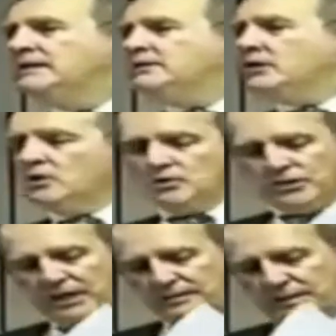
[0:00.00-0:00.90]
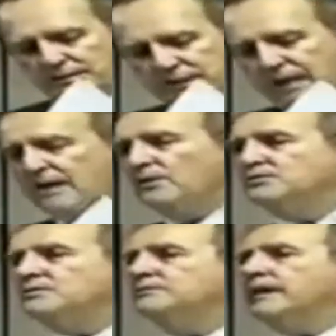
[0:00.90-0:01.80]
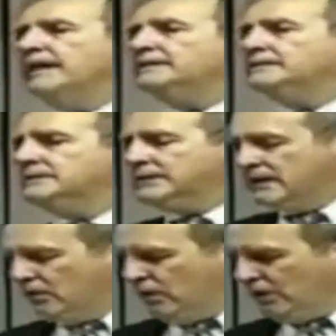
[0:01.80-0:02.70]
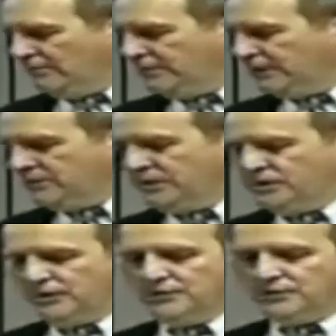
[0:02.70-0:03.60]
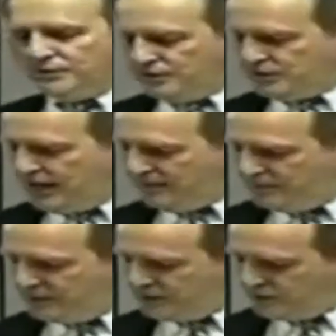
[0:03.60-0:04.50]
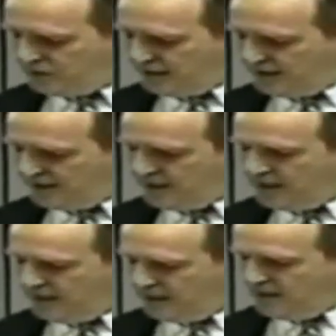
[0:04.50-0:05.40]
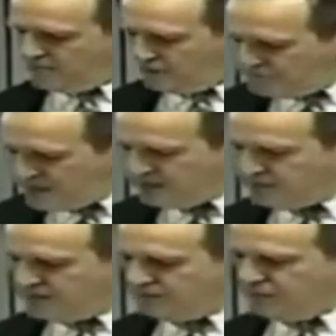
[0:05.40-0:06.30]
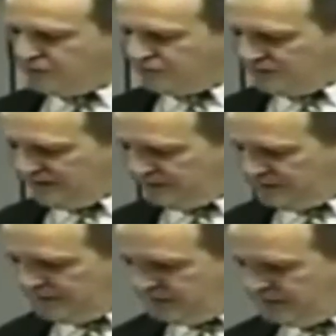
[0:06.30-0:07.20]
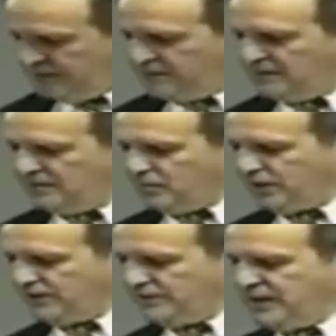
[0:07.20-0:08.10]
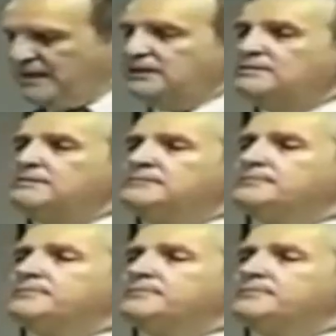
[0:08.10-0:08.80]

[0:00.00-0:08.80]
And it goes and details the fact that all of the conditions that the Japanese were later permitted to surrender under were contained